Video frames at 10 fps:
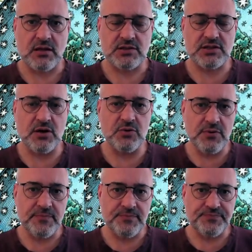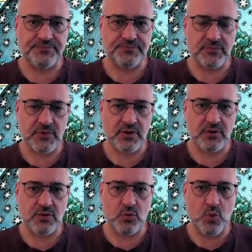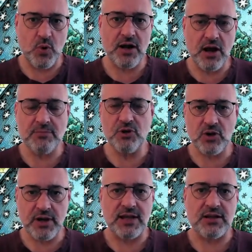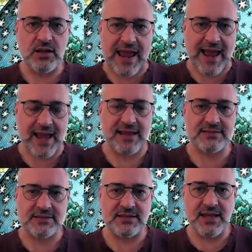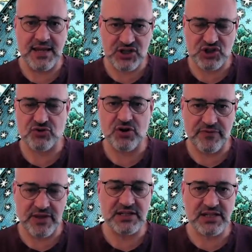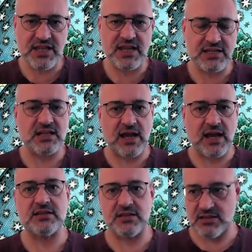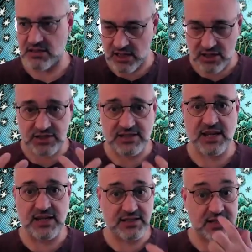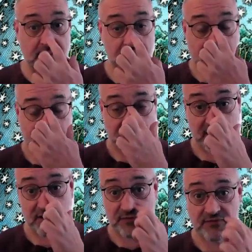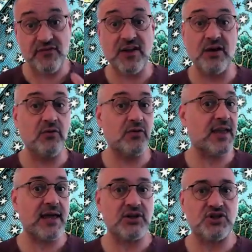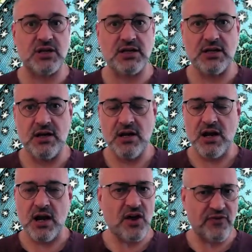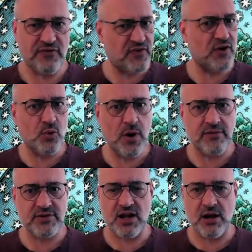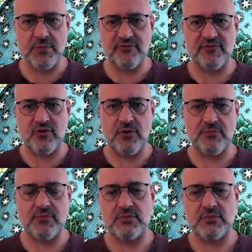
So when I'm looking at the history of these things and I take a step back and I feel the energy and I feel where it's coming from,